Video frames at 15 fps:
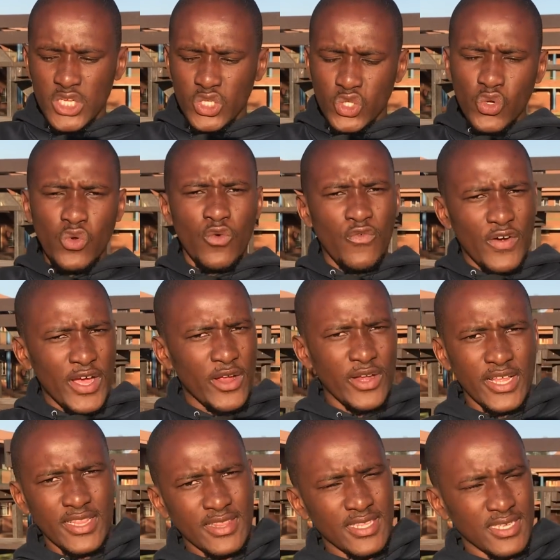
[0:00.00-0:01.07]
do
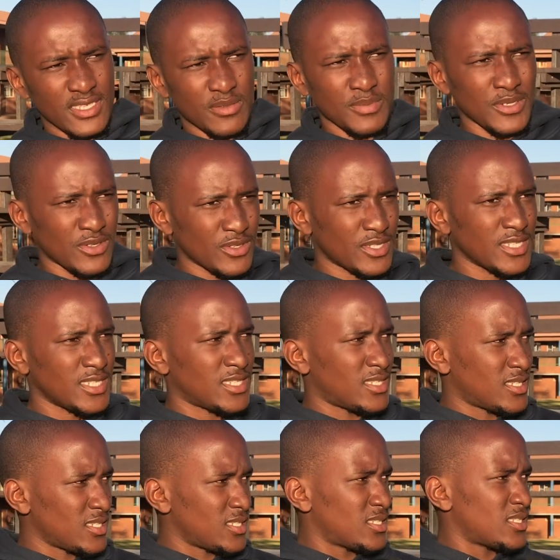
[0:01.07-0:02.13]
violent things because it's
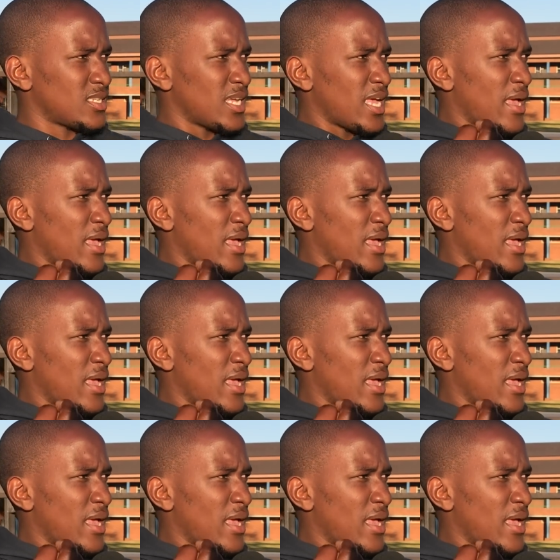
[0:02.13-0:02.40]
just